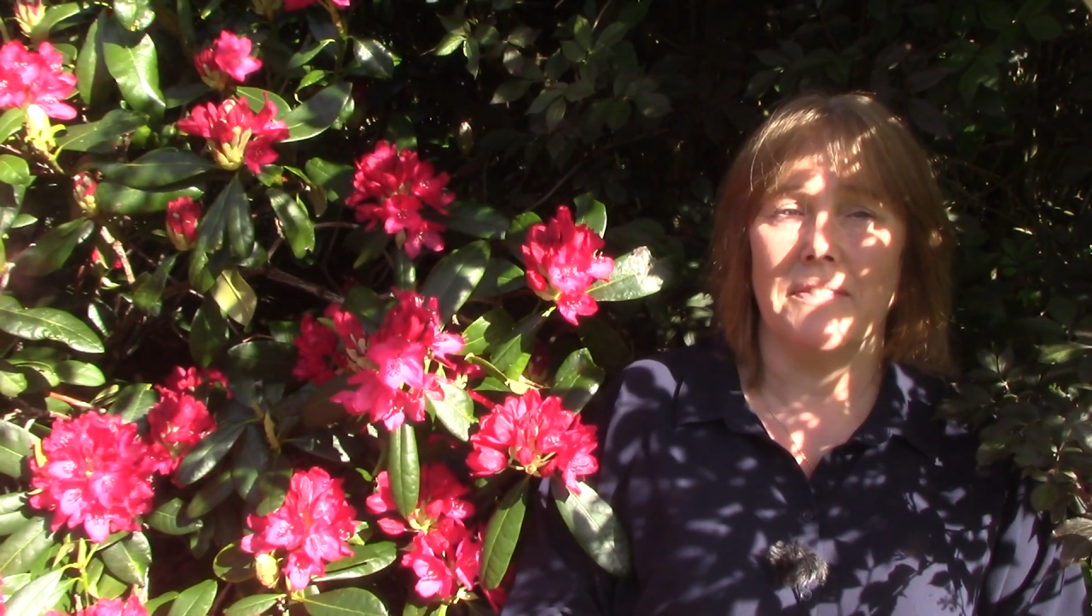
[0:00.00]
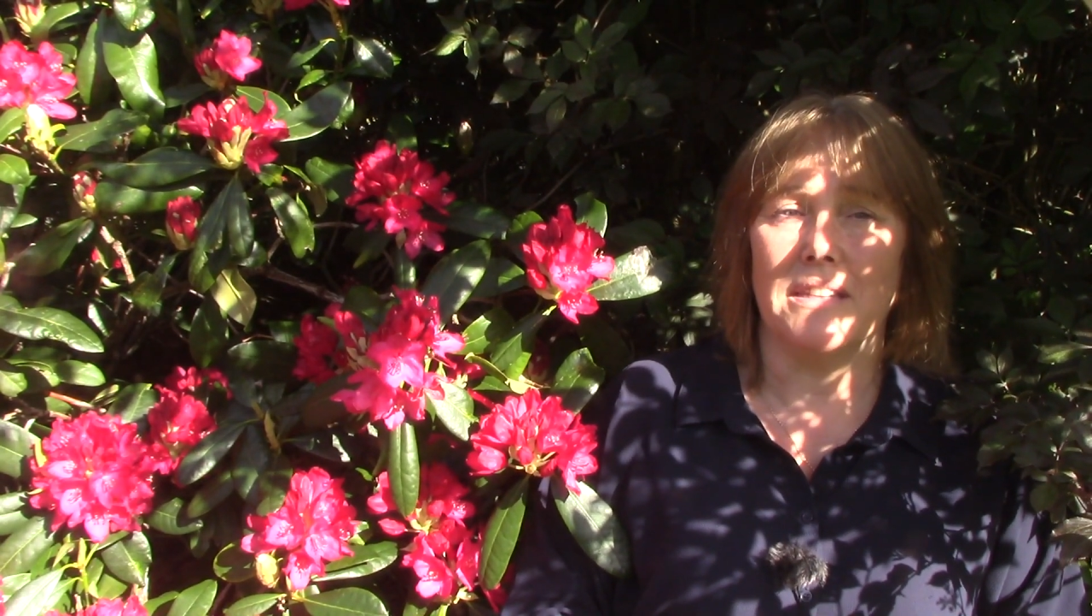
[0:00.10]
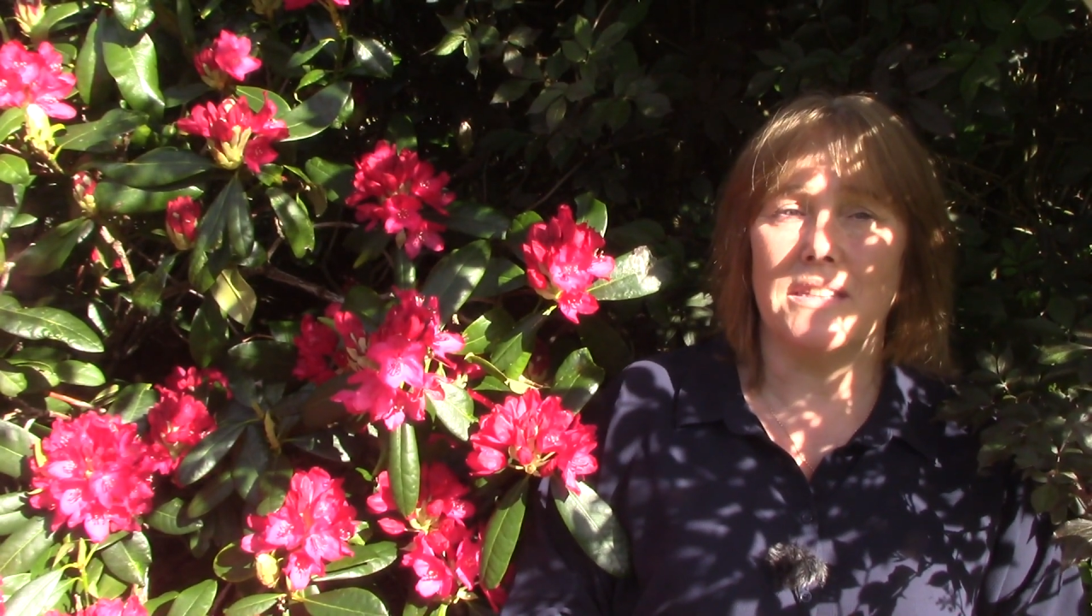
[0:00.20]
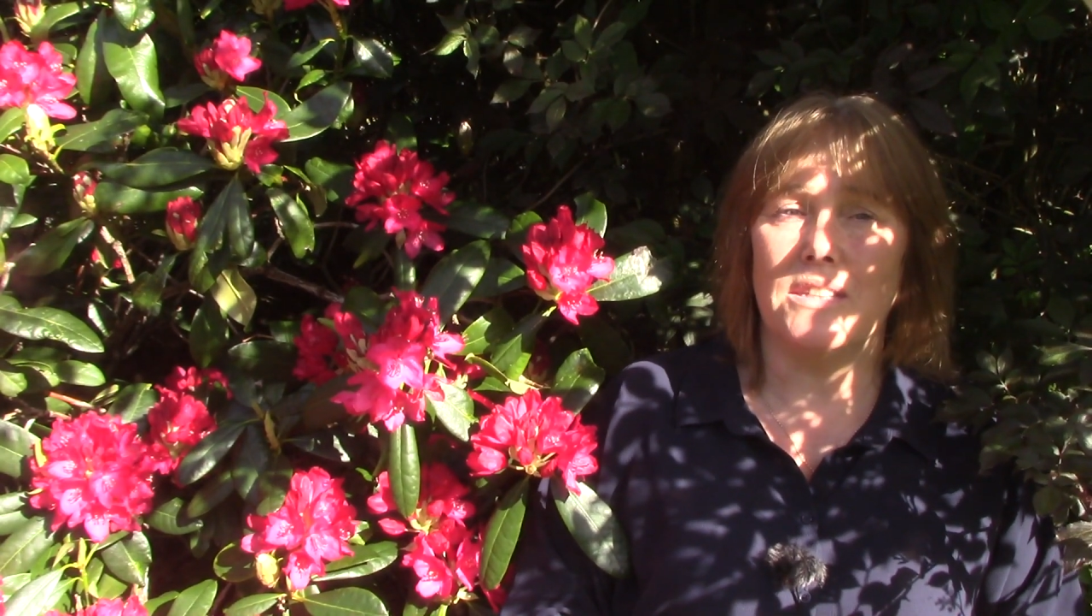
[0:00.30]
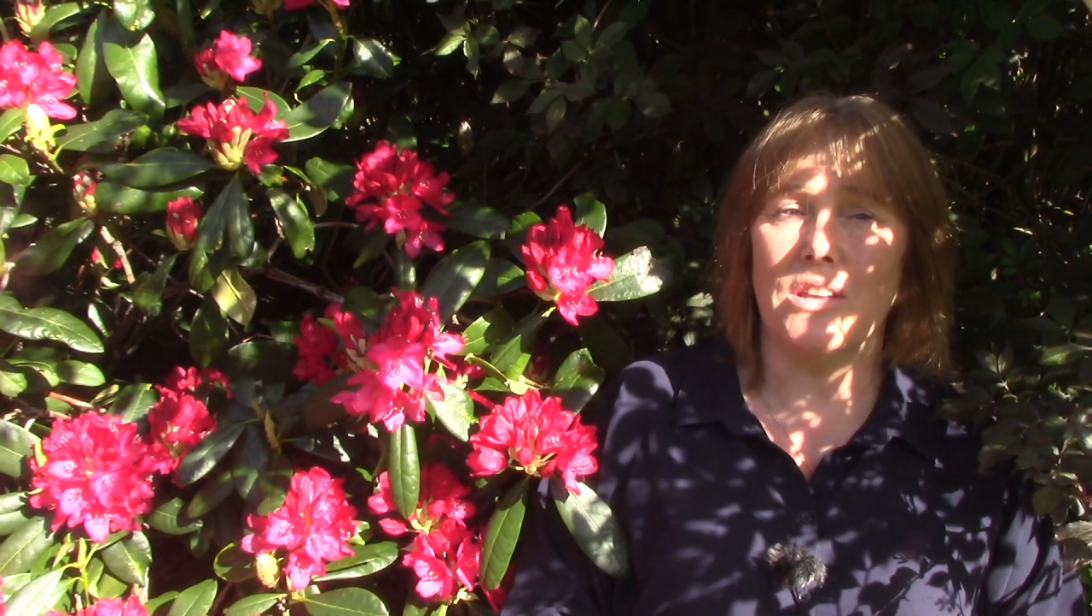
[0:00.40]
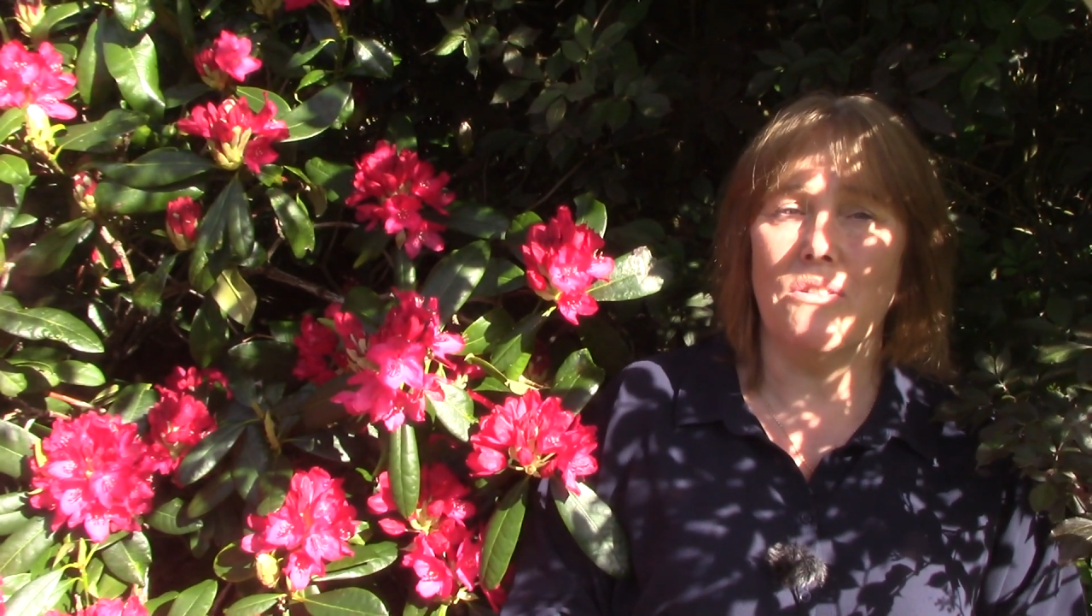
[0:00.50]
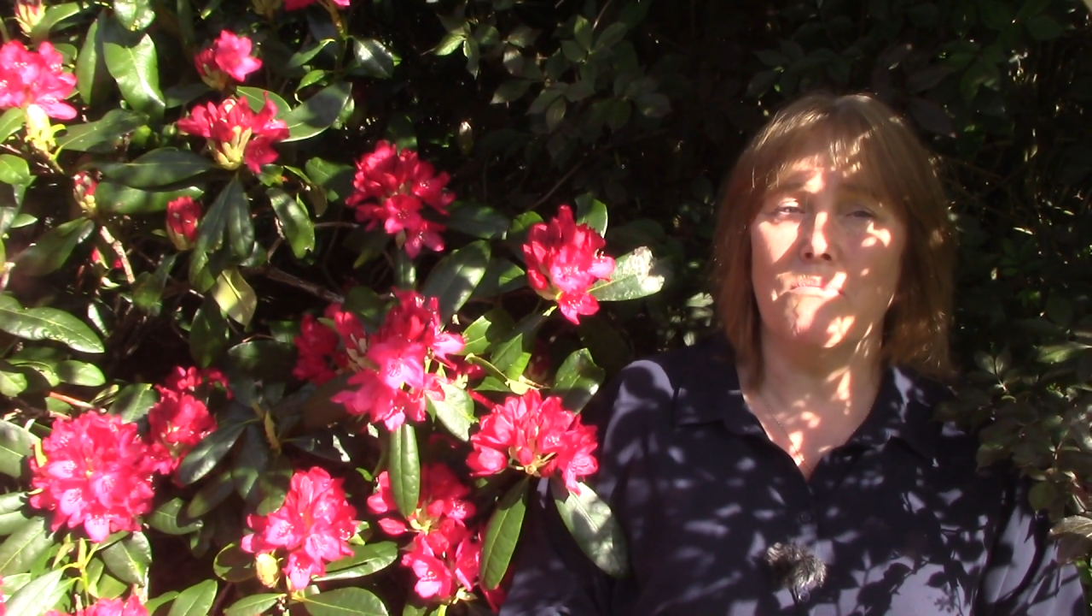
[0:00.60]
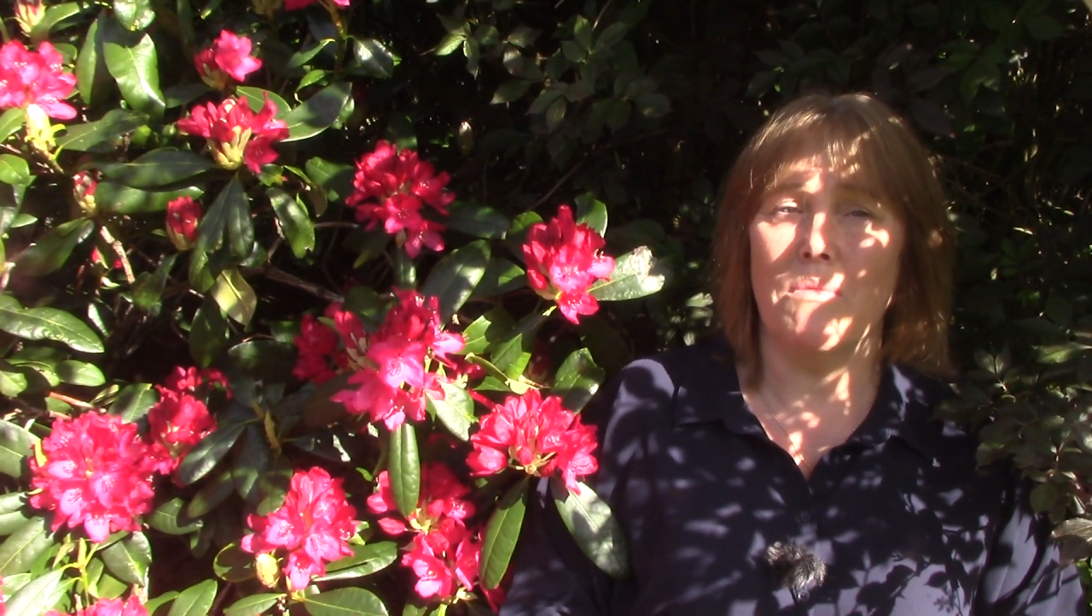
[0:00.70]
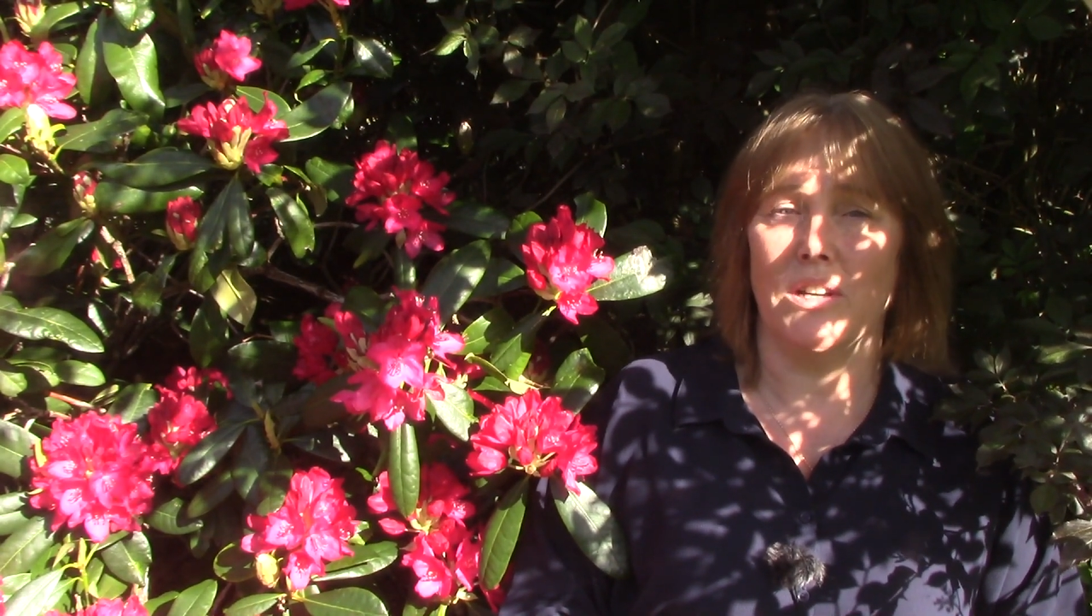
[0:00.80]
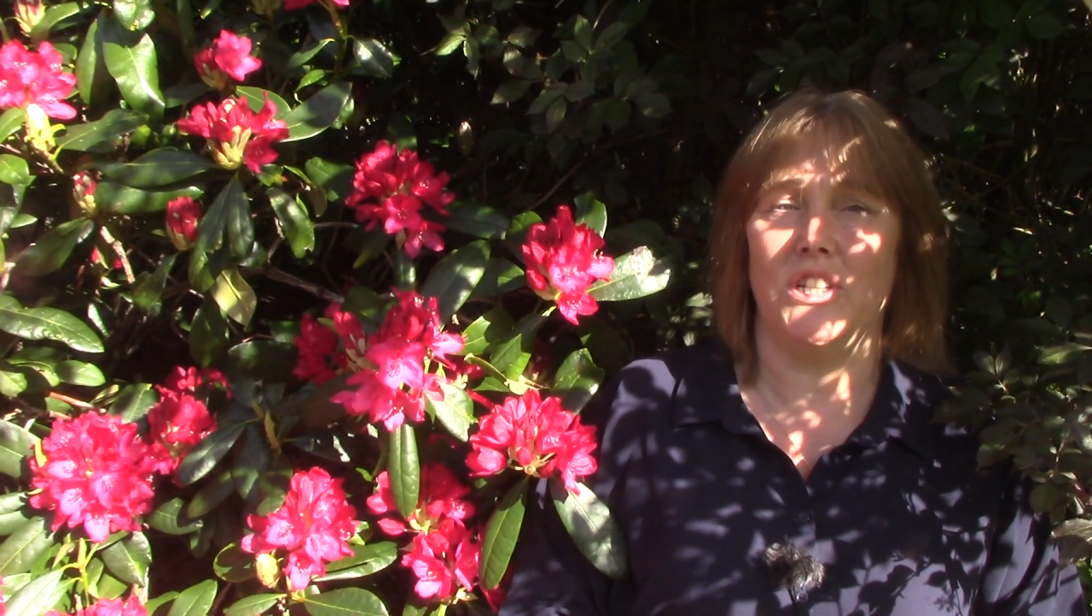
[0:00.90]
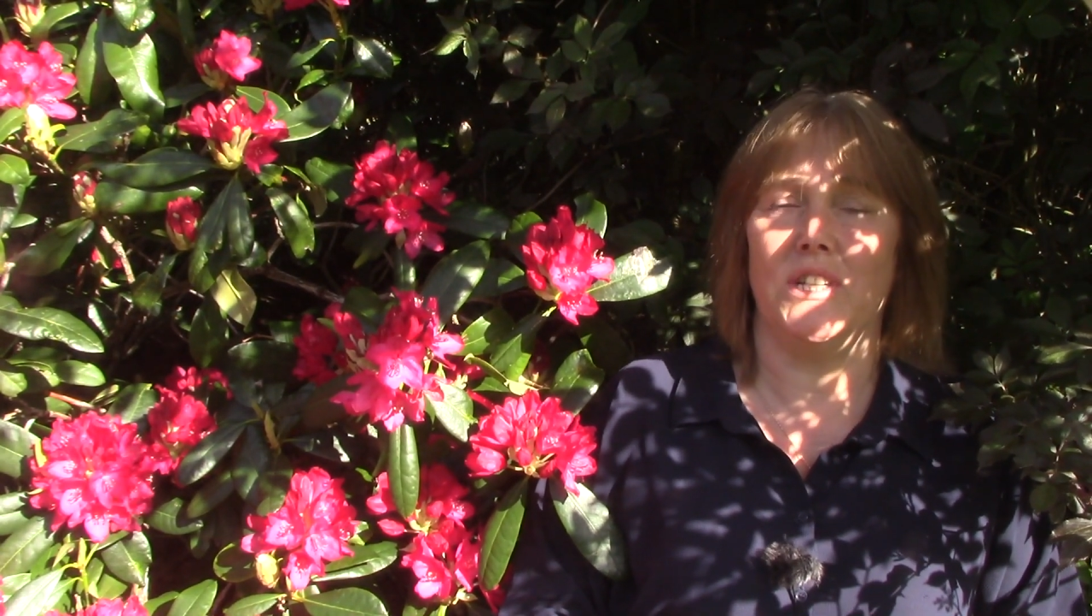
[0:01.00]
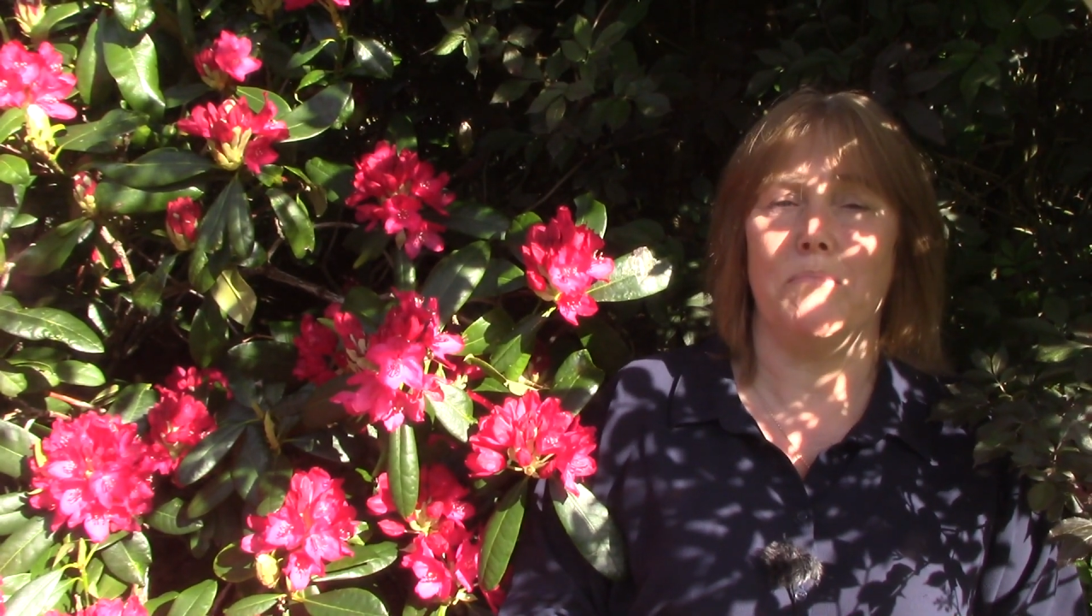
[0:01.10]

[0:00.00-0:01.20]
that so much